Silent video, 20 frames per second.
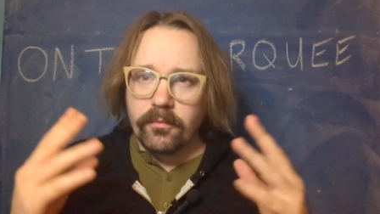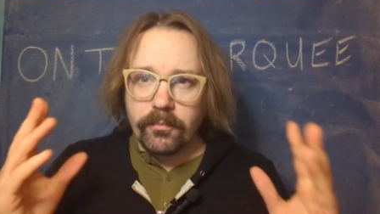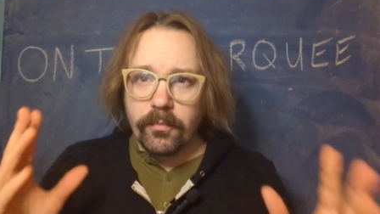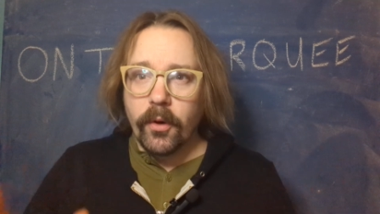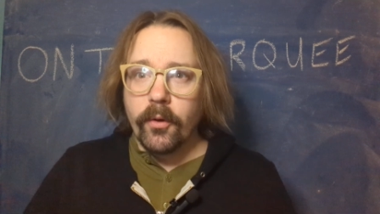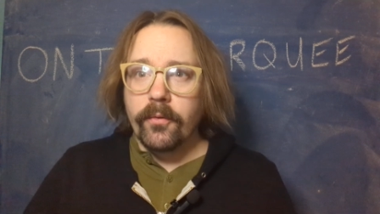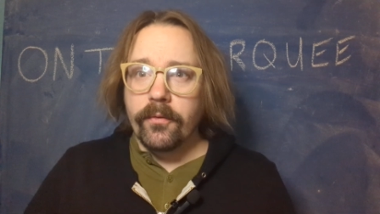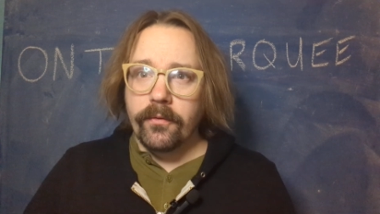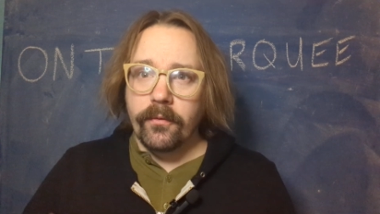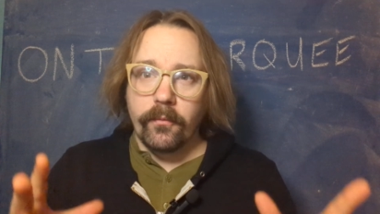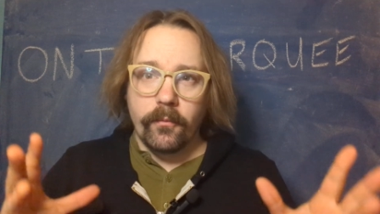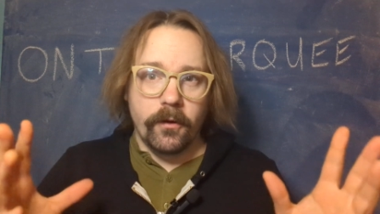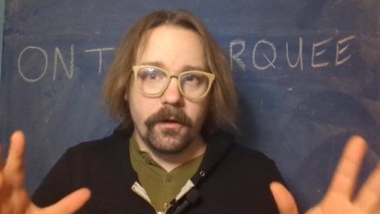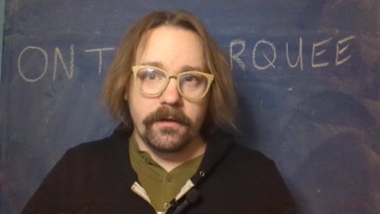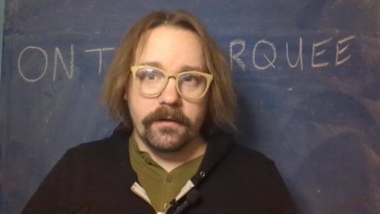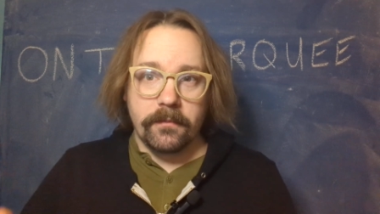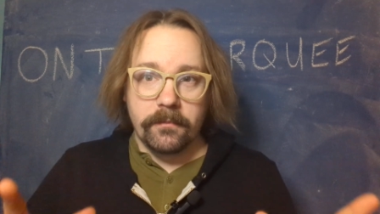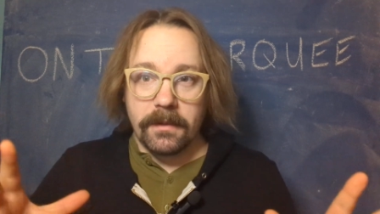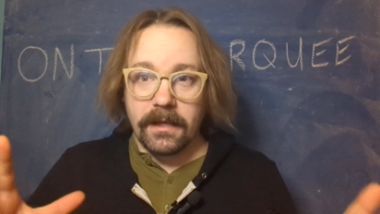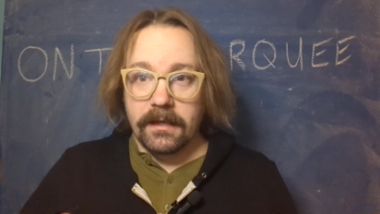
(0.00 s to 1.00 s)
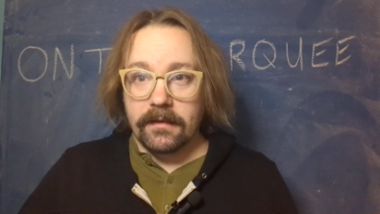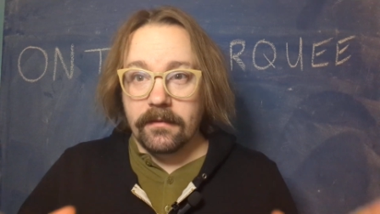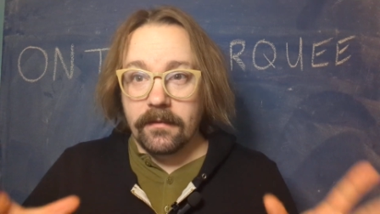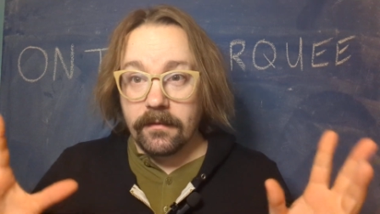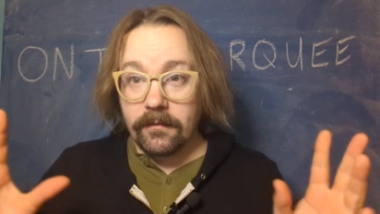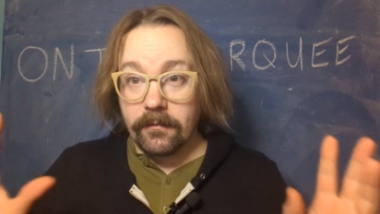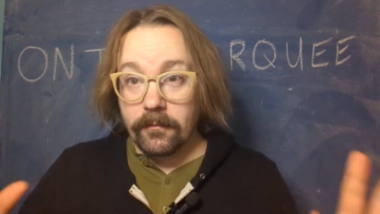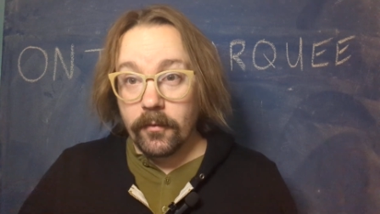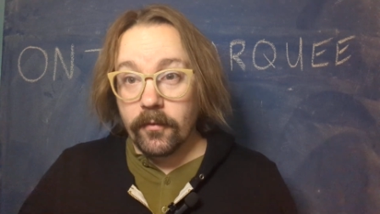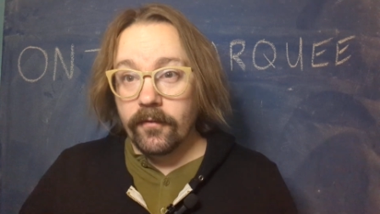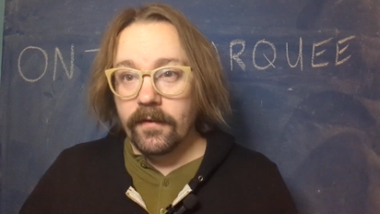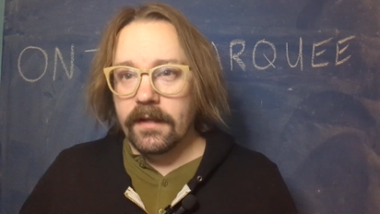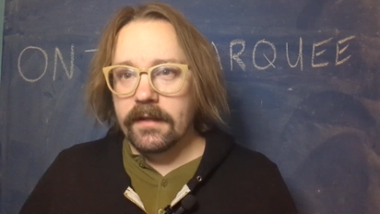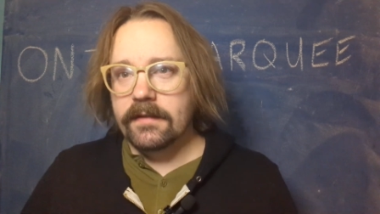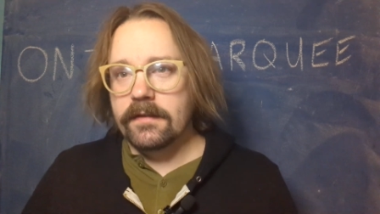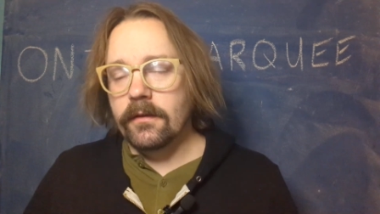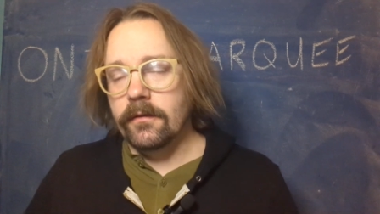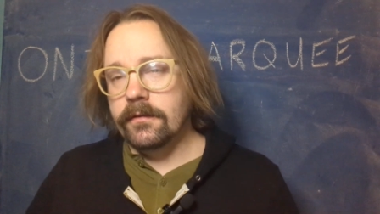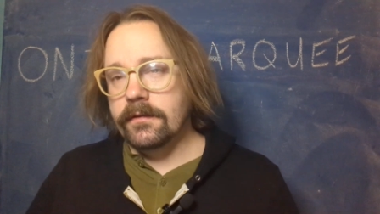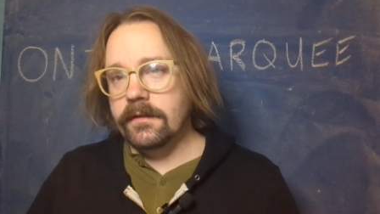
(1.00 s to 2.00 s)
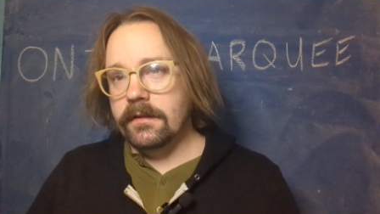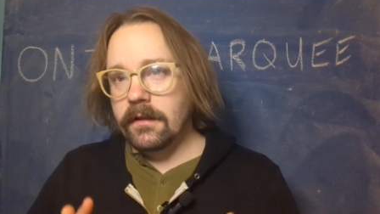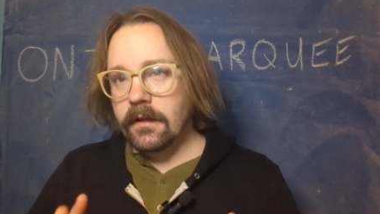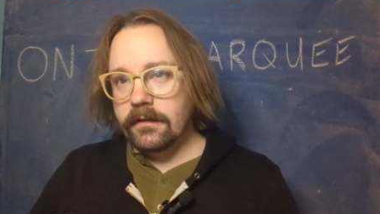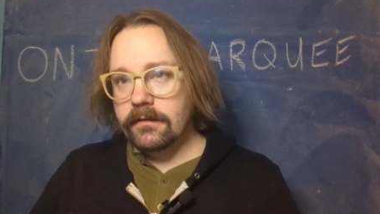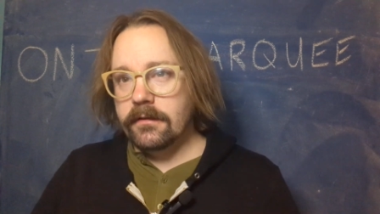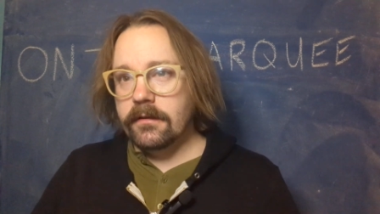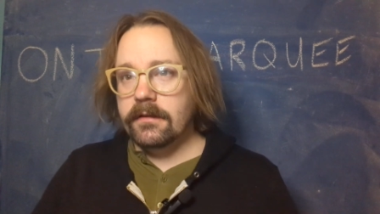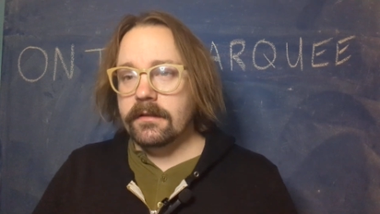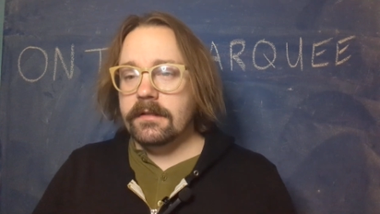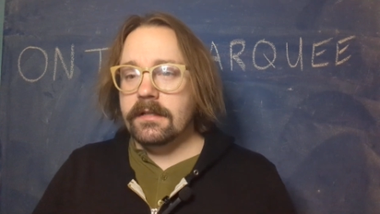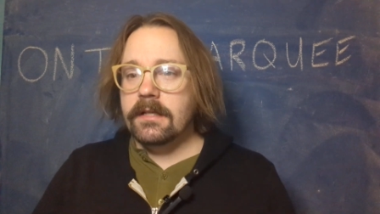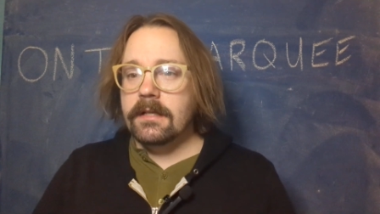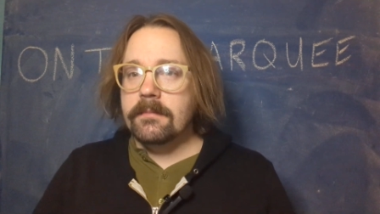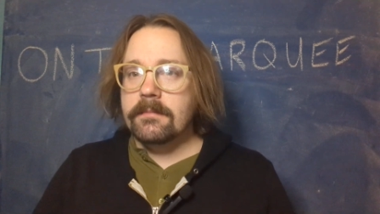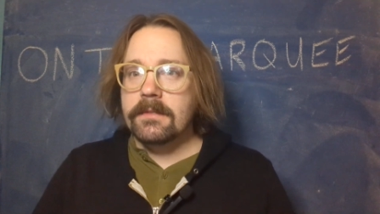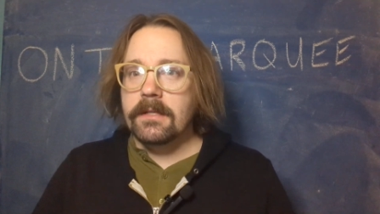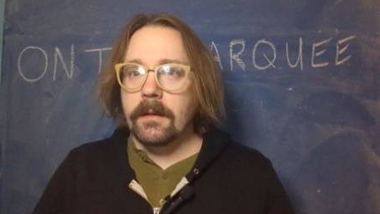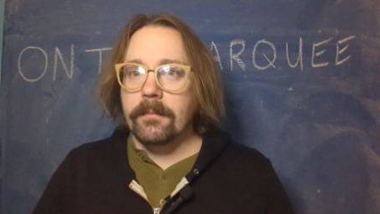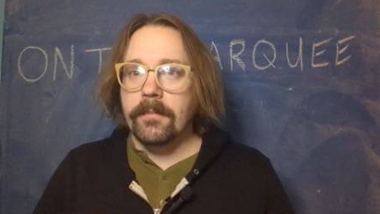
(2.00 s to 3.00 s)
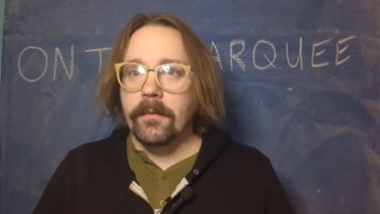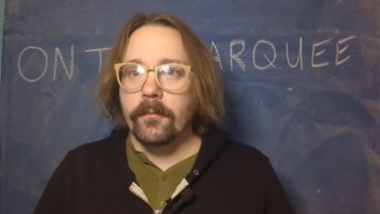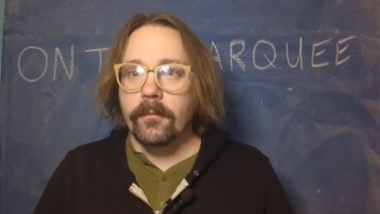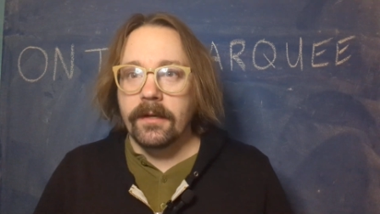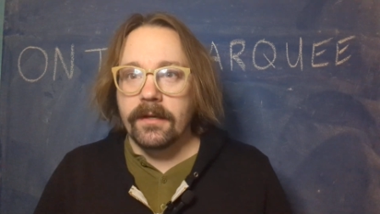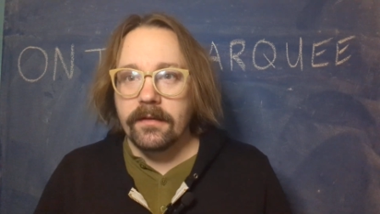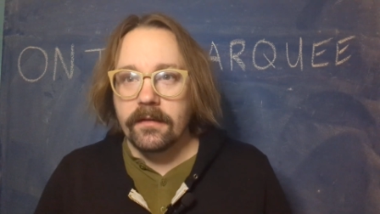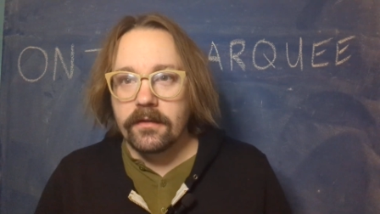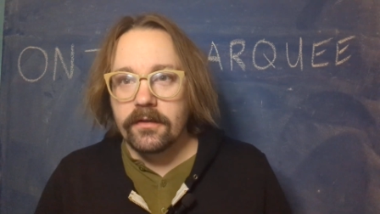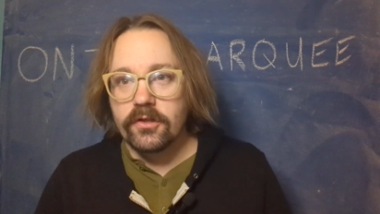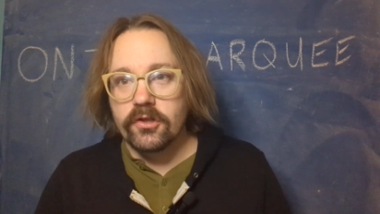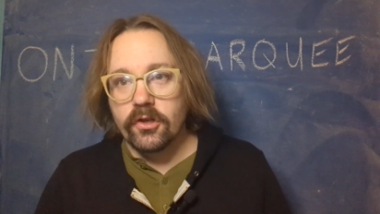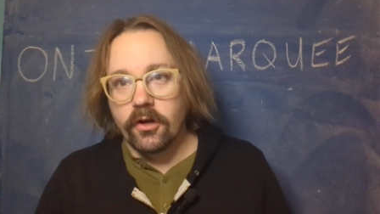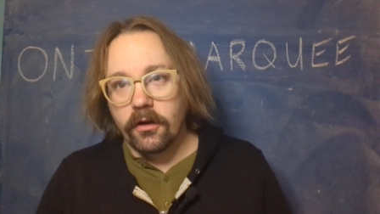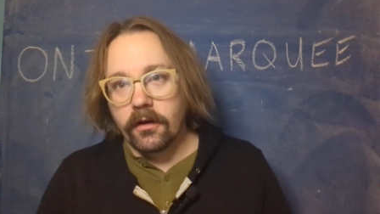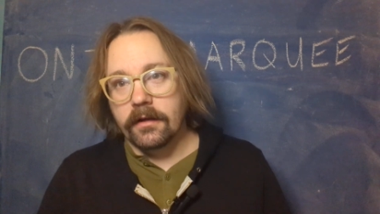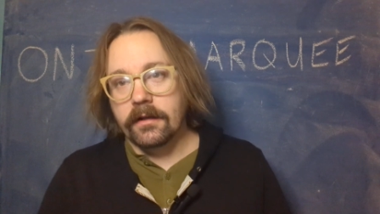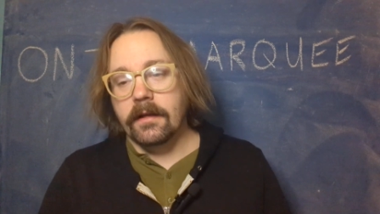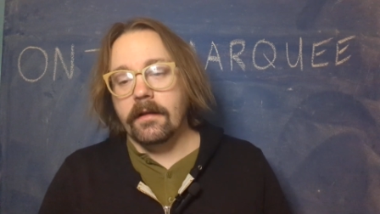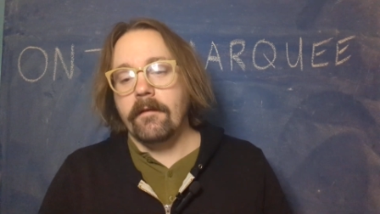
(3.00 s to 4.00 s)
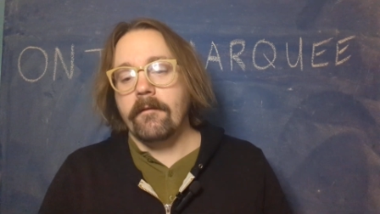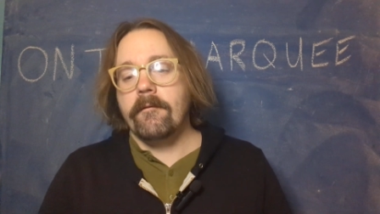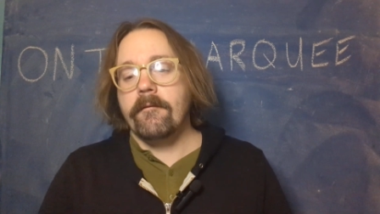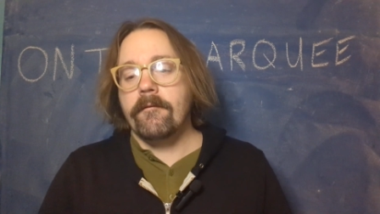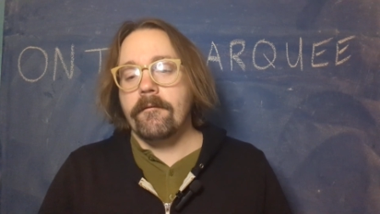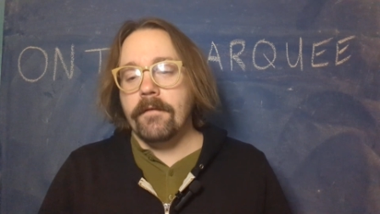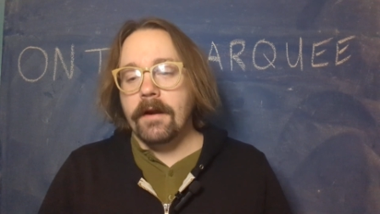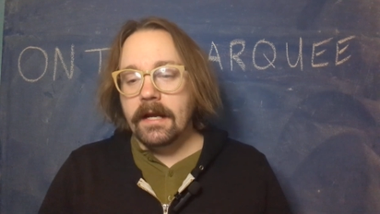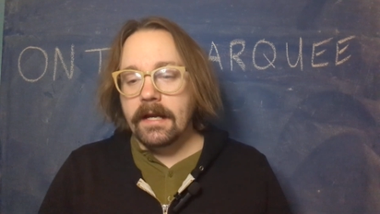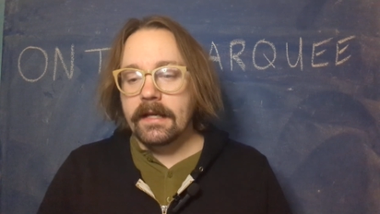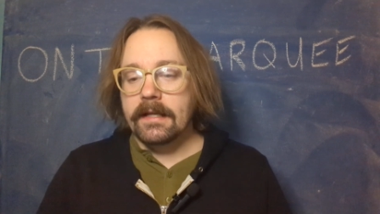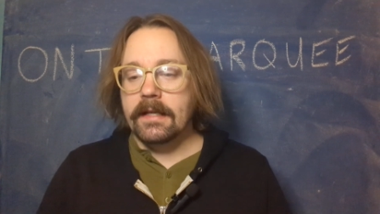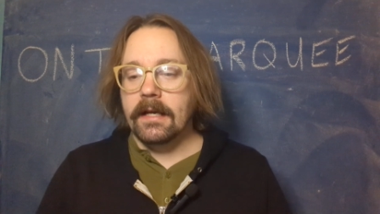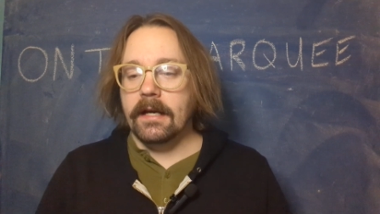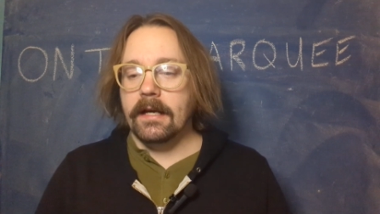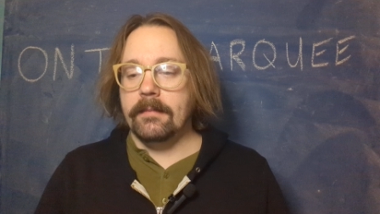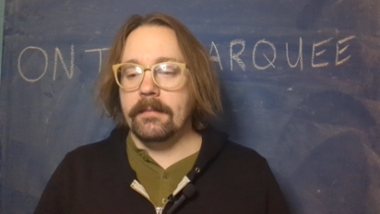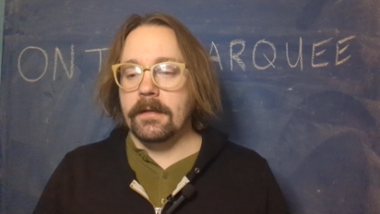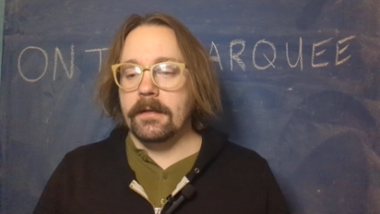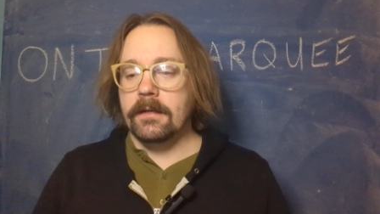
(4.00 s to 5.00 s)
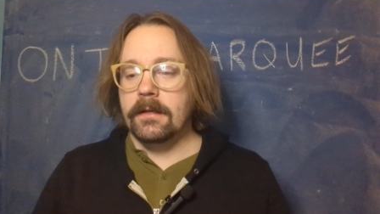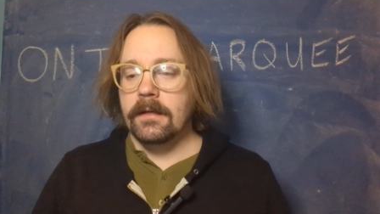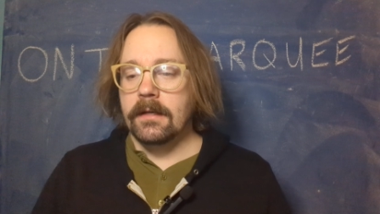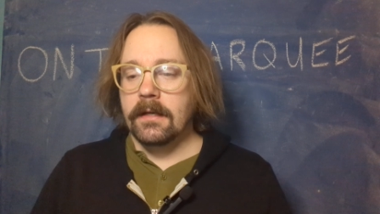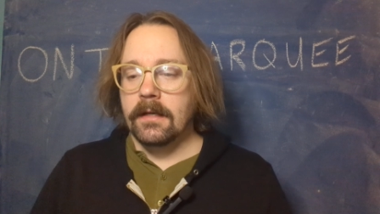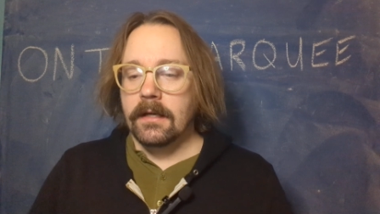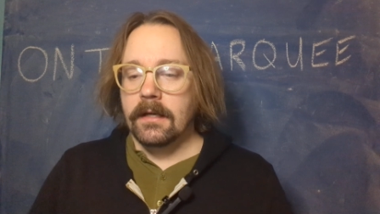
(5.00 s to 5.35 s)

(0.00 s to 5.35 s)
Both want to make movie. So Sinatra teams up with John Frankenheimer,